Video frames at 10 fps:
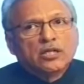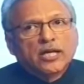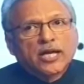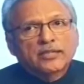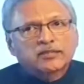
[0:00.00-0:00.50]

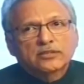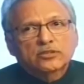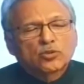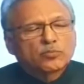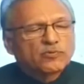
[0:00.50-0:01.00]
had this
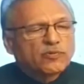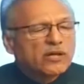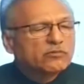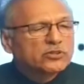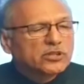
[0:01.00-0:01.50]
group of 5
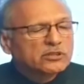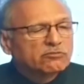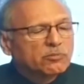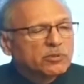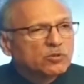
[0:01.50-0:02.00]
or 6
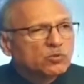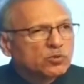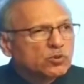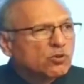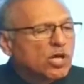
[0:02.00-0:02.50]
women who
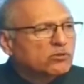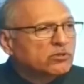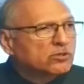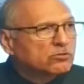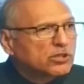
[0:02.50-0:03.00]
would go out
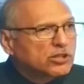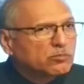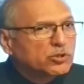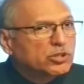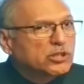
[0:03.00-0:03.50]
into the
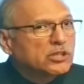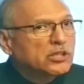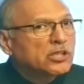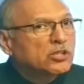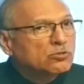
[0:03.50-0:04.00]
community,
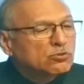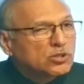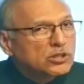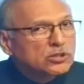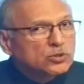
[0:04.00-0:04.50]
into
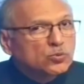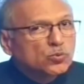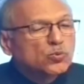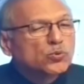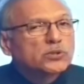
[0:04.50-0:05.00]
these
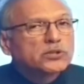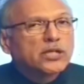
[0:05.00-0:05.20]
schools,